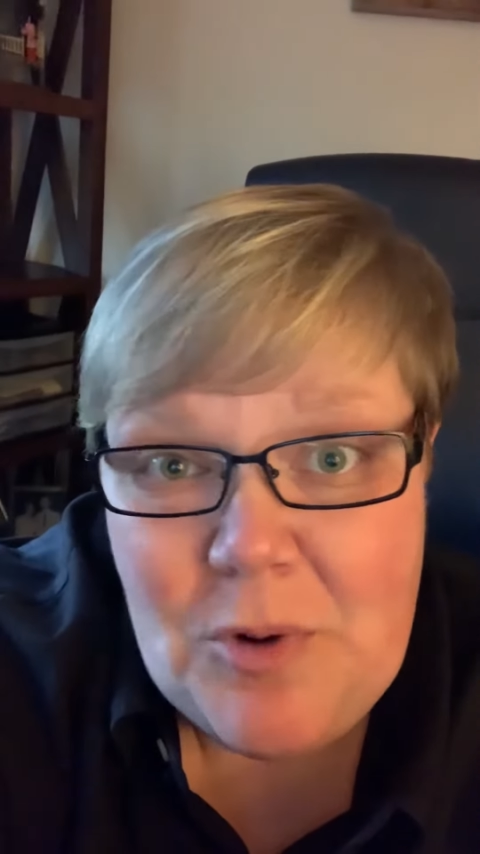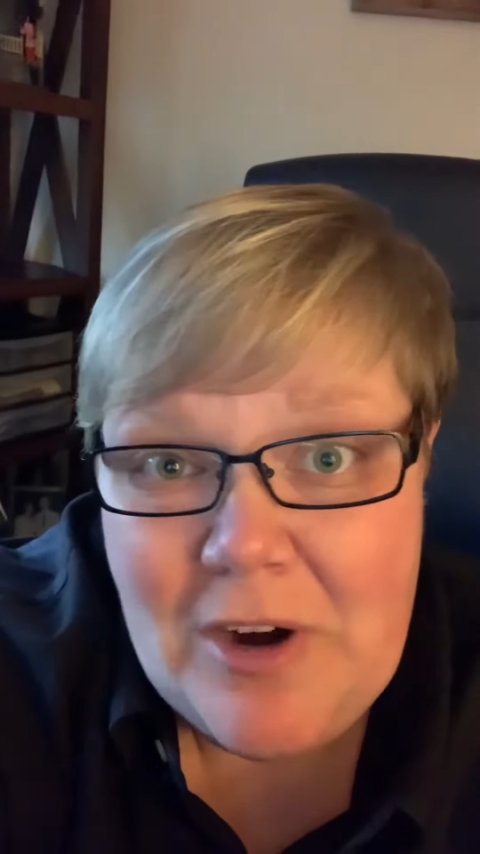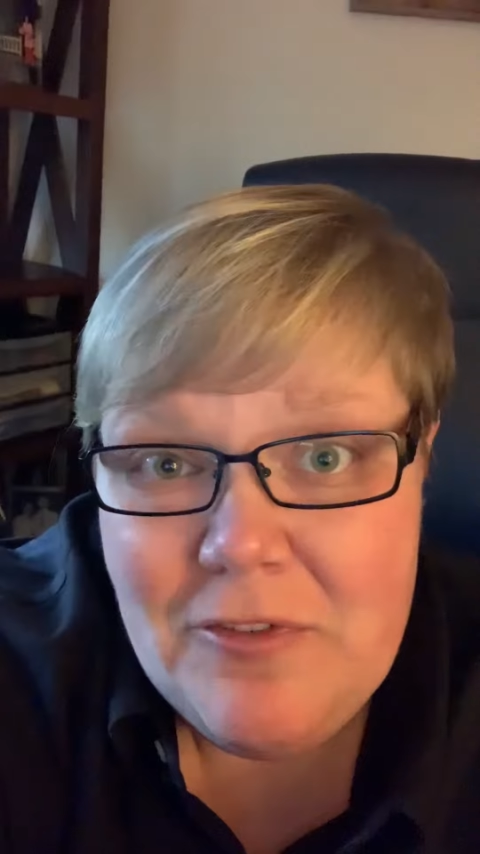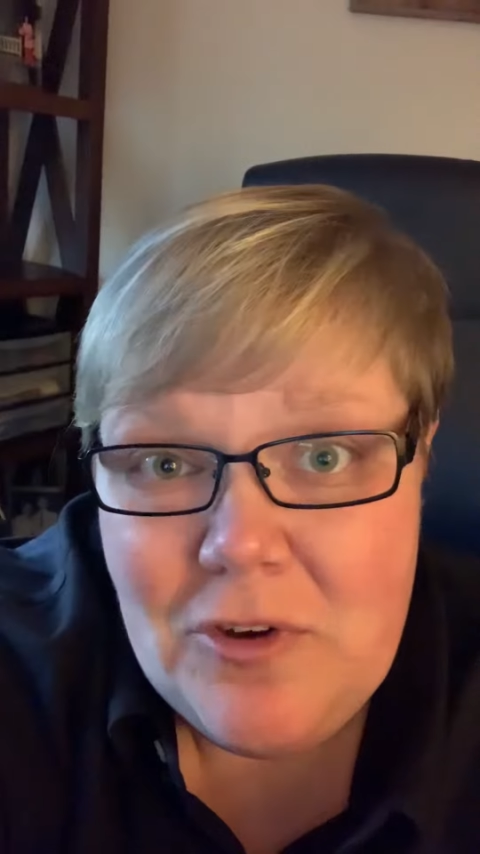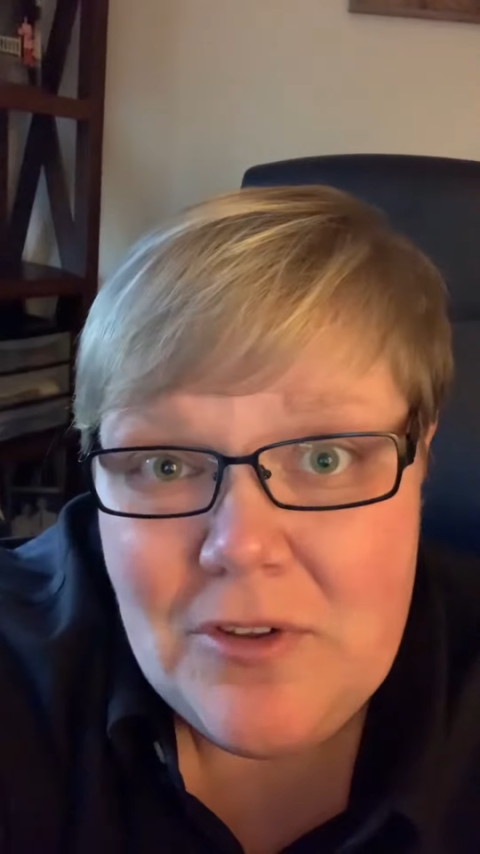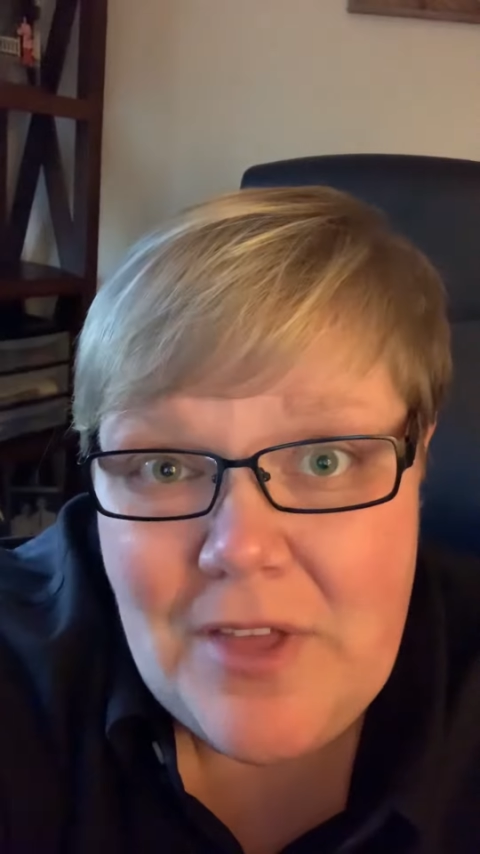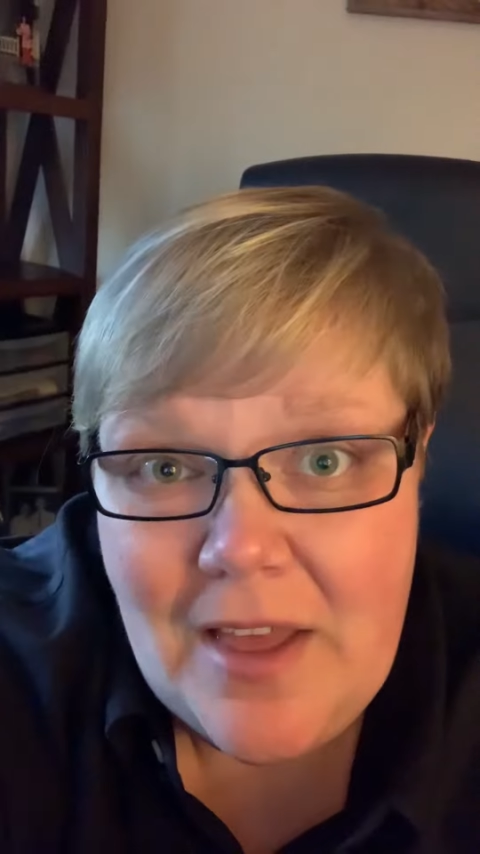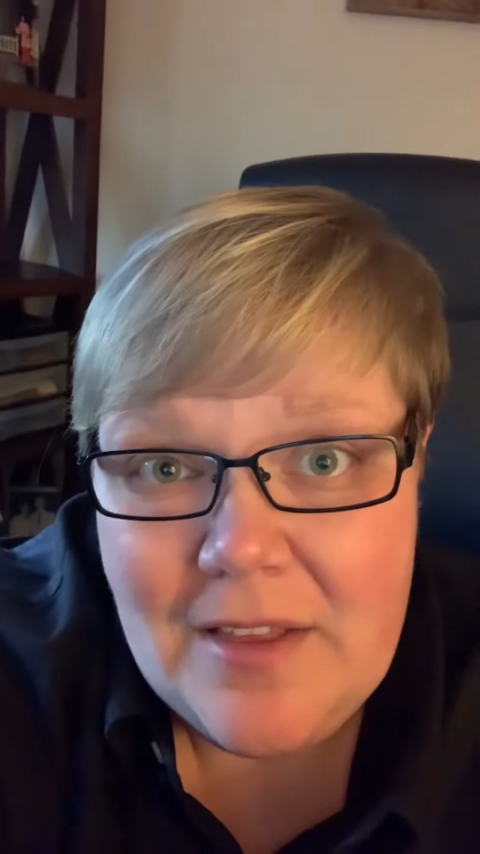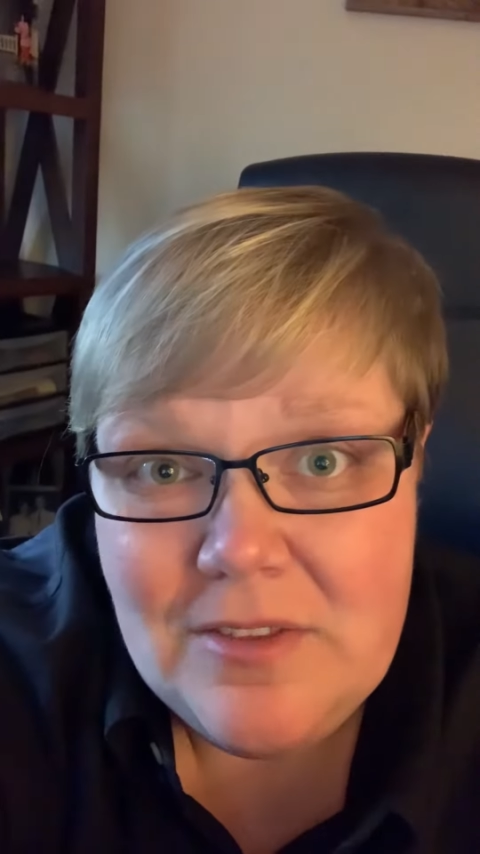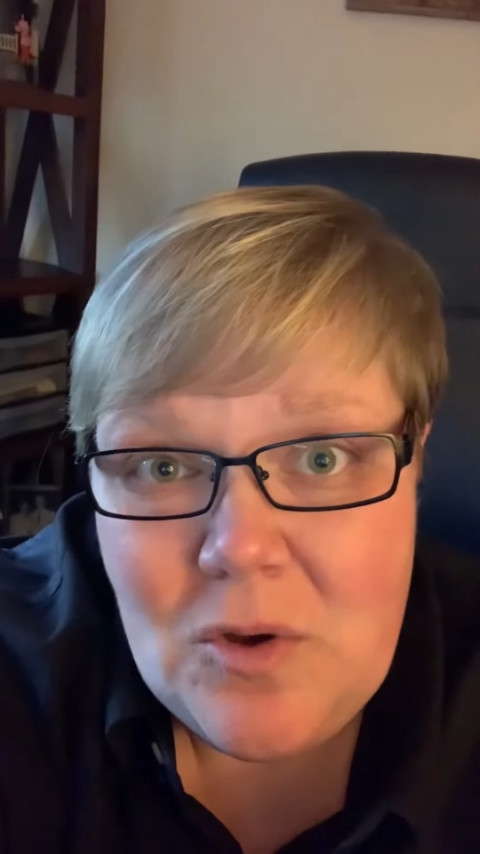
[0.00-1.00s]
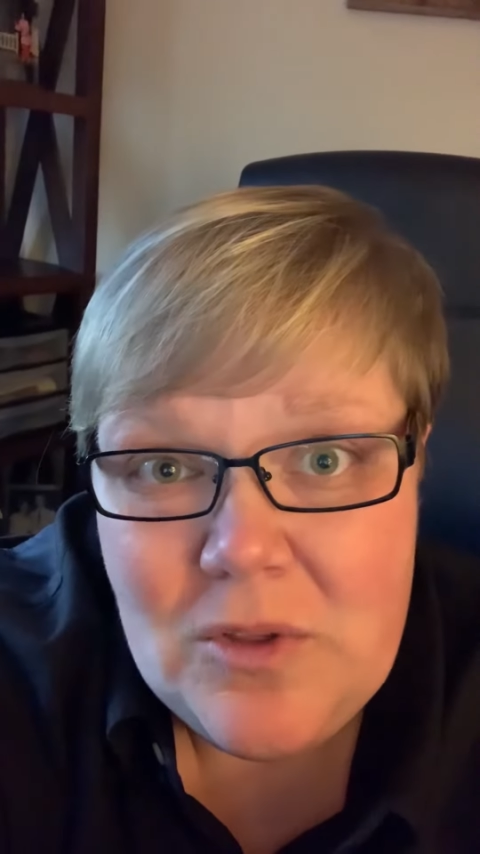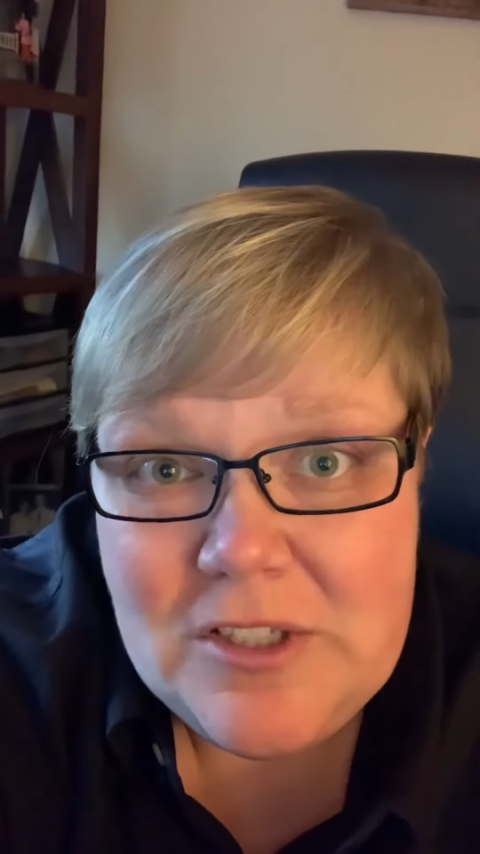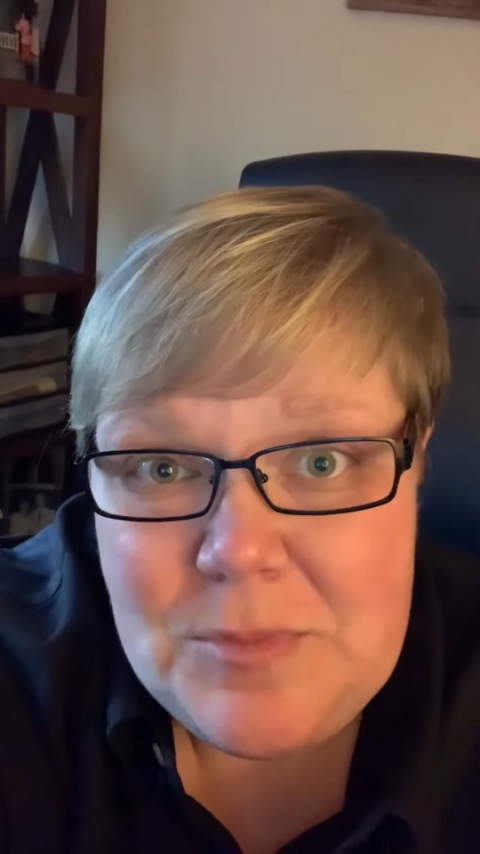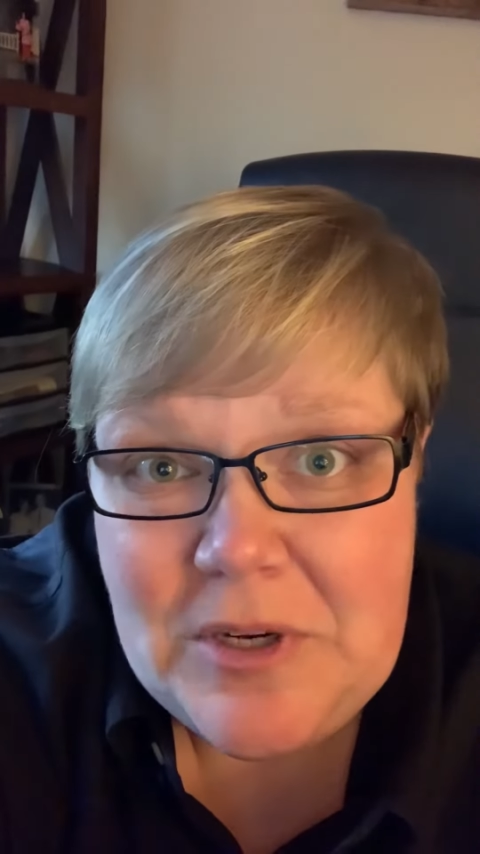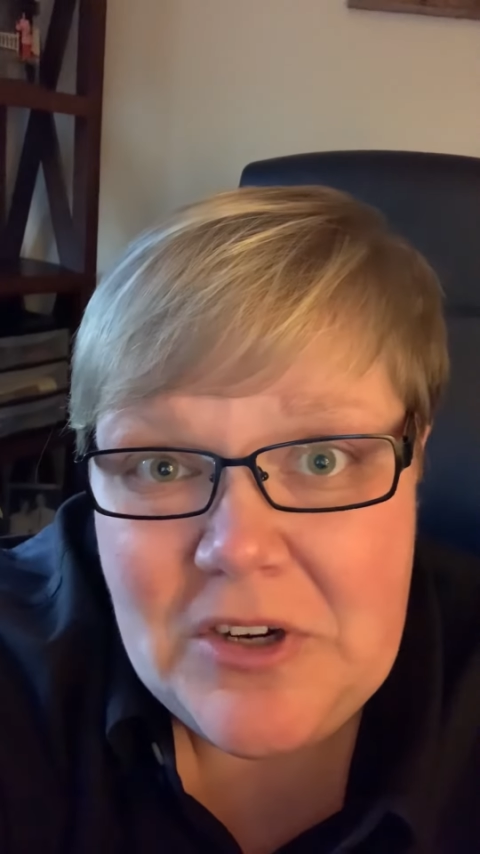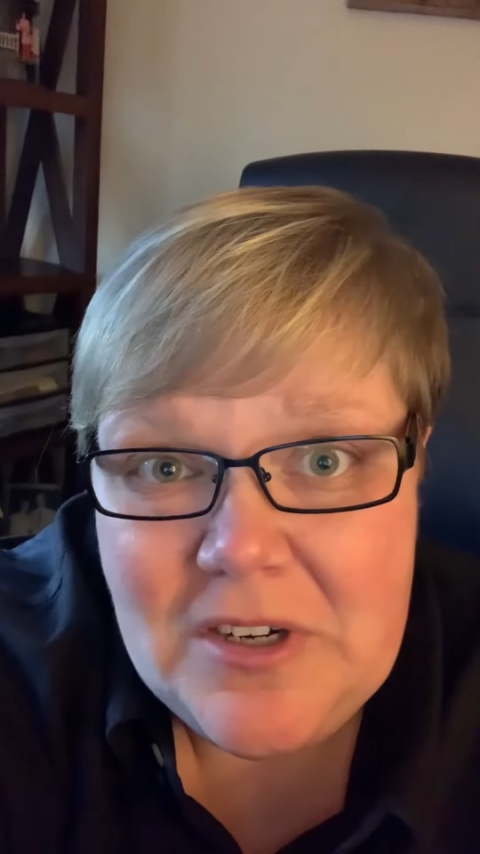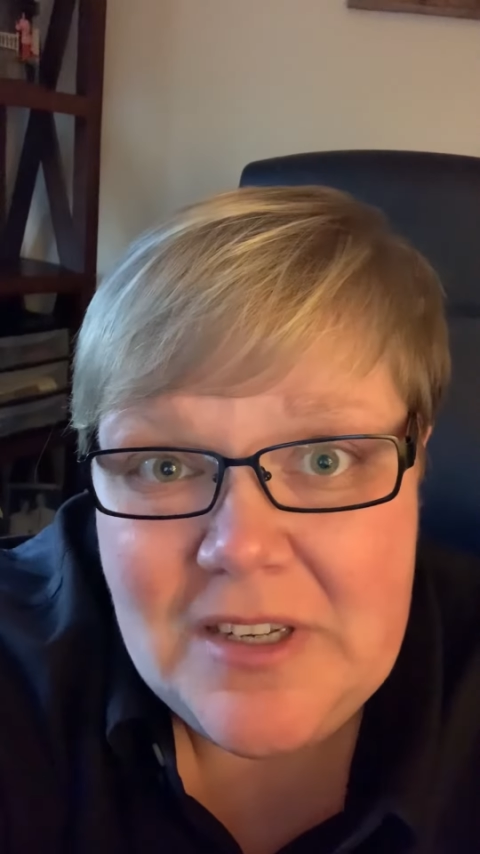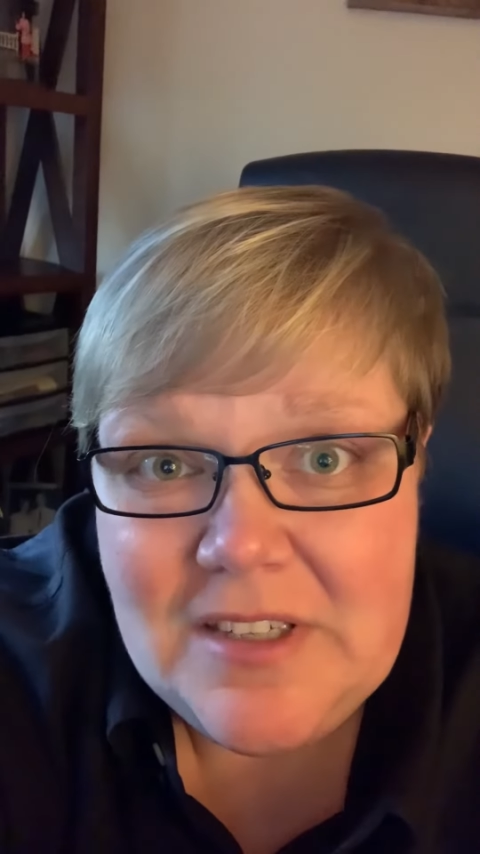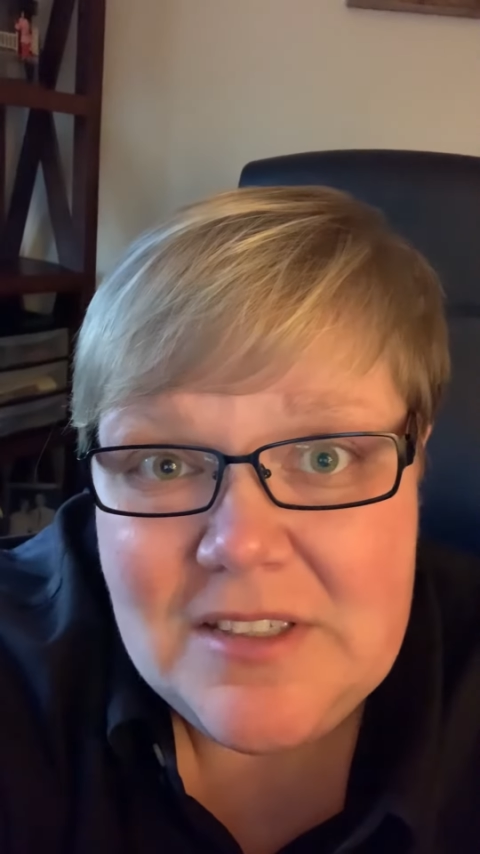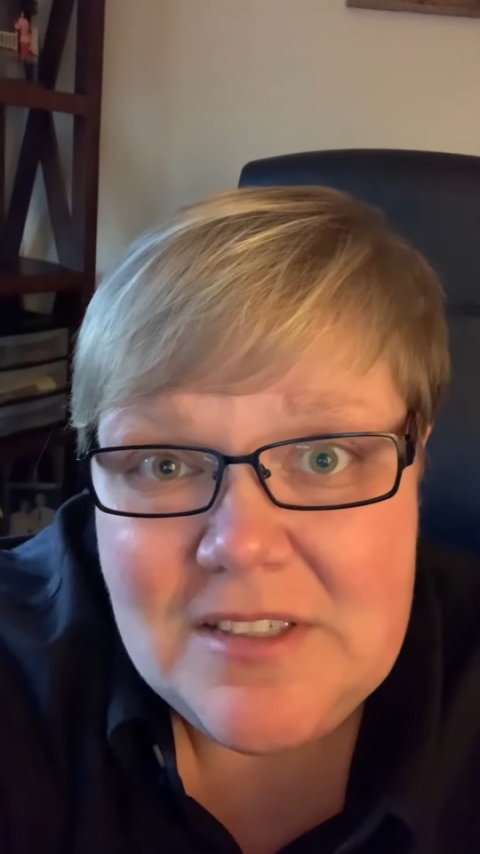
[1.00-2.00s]
prayerful that the Holy Spirit
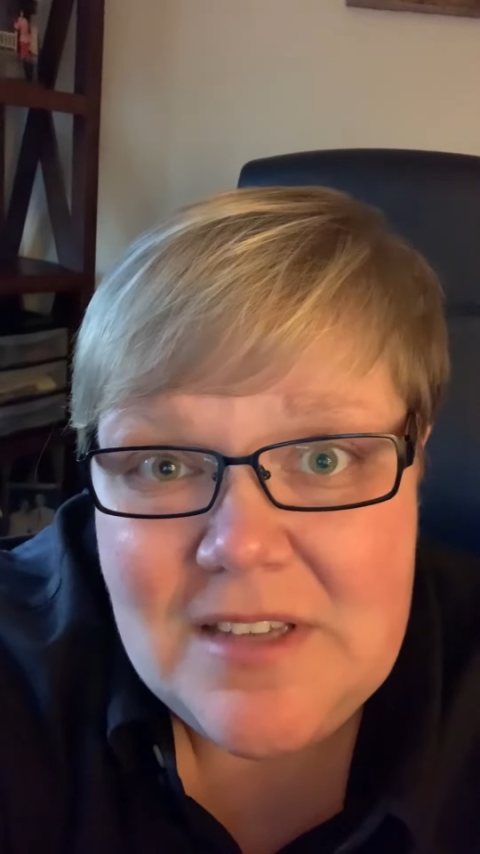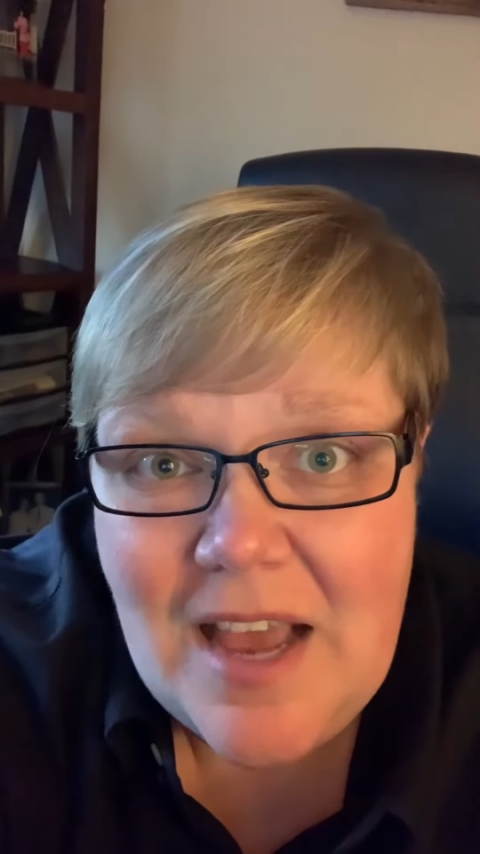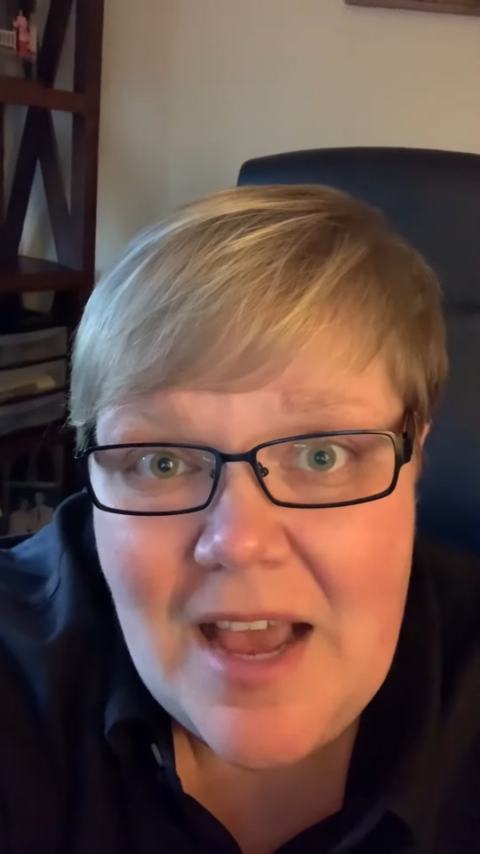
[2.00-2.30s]
is